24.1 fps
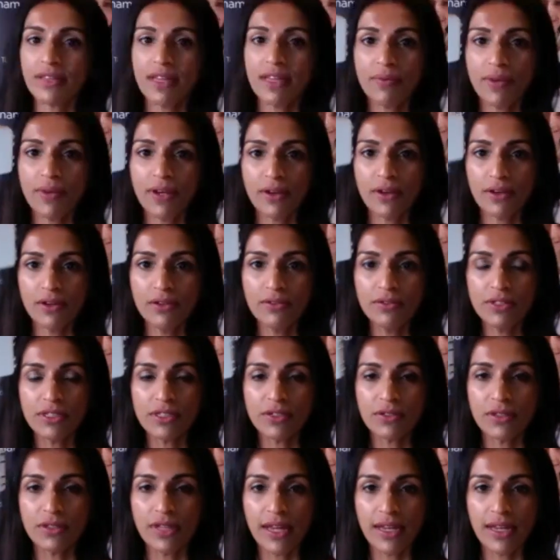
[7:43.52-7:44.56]
there we go. So
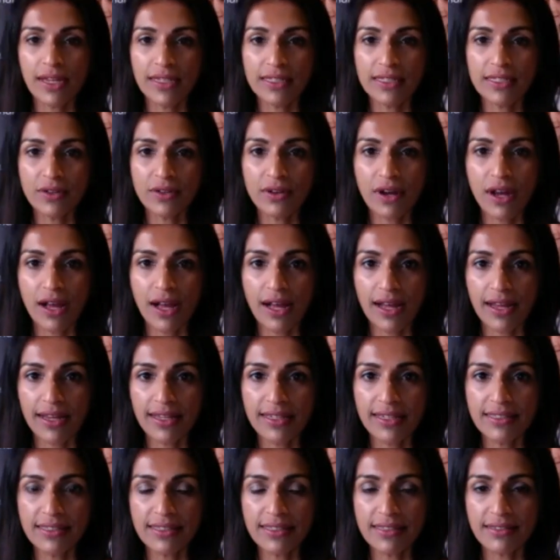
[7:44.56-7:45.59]
that is your
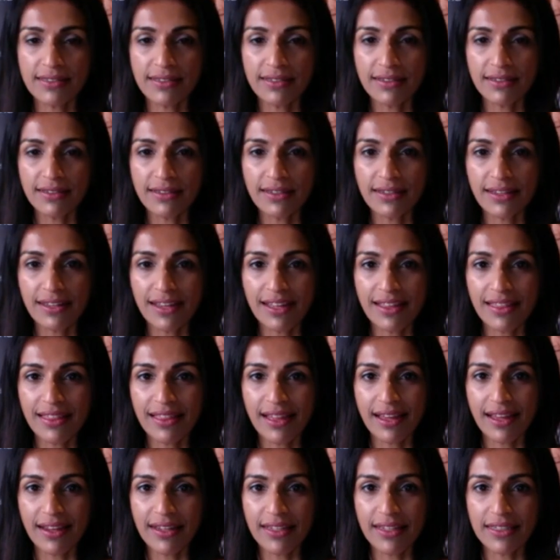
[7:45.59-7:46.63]
eyes, and
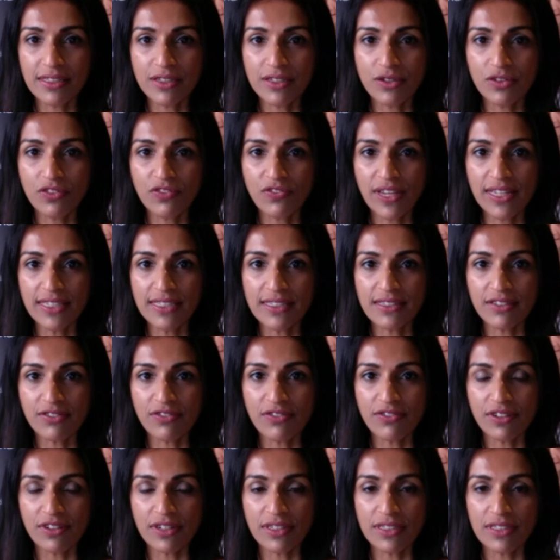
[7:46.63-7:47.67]
that is your face
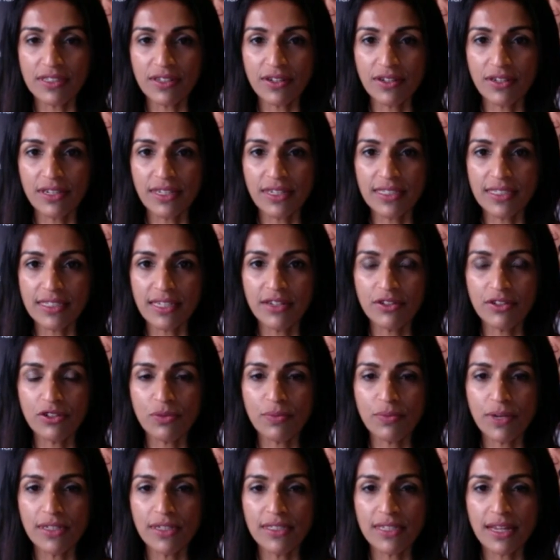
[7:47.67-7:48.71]
difference. So you can see. Do you
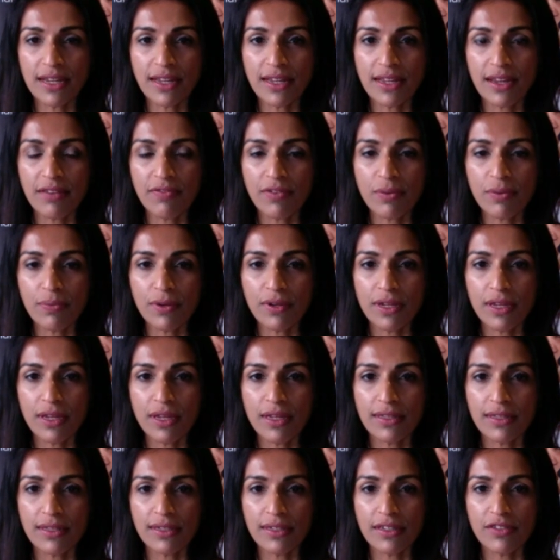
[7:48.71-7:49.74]
mind telling
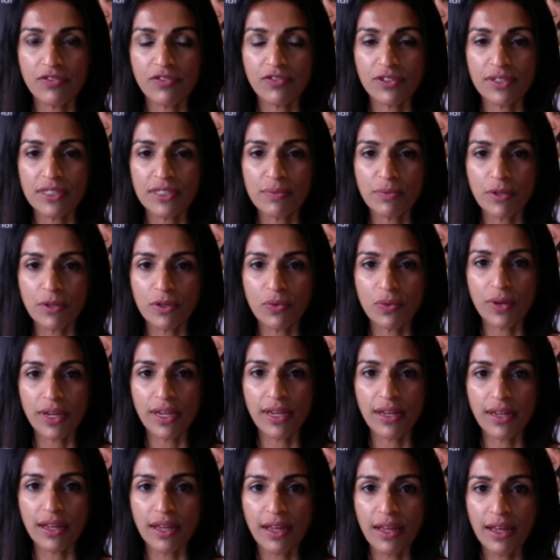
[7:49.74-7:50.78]
everybody the difference
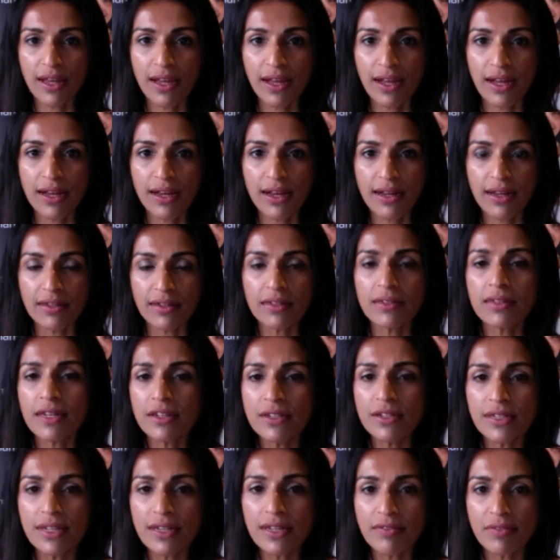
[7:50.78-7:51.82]
between? Can you
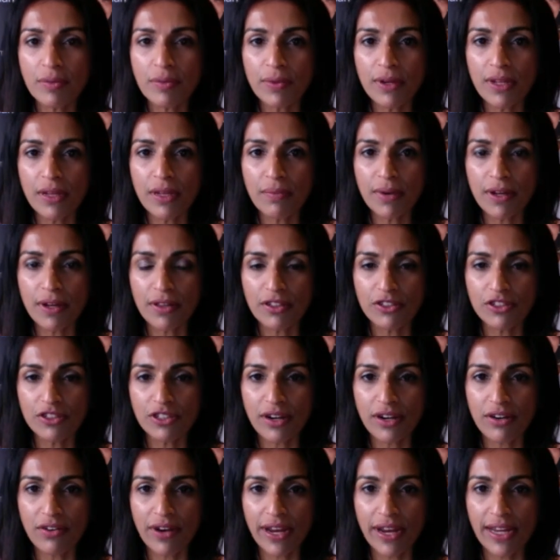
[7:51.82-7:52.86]
tell everybody about the
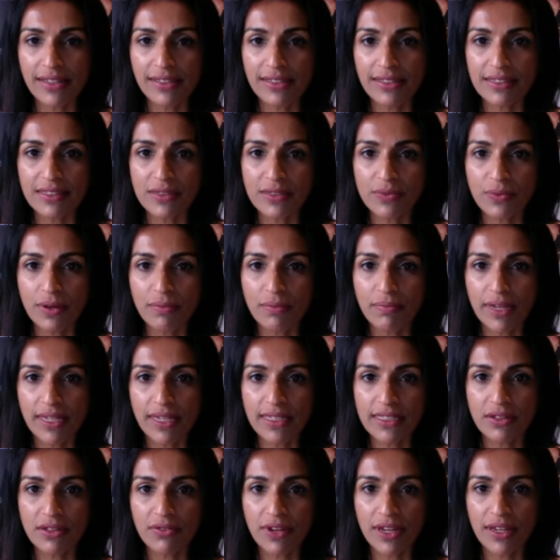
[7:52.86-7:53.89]
generators? What
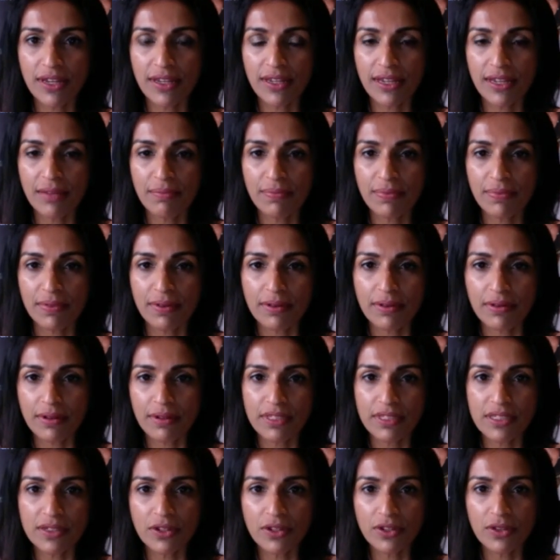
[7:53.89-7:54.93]
makes 3D
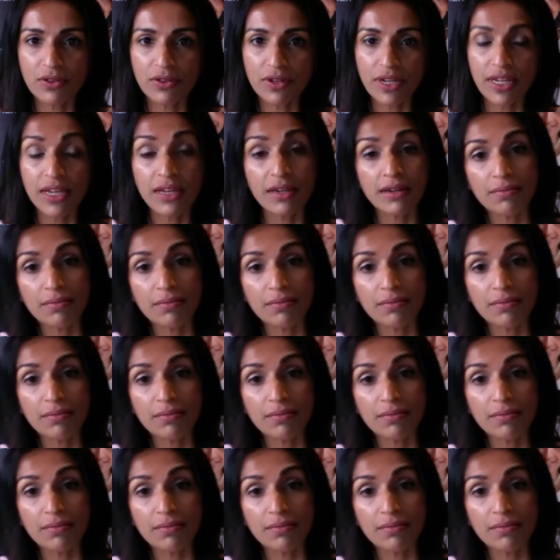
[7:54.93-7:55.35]
so unique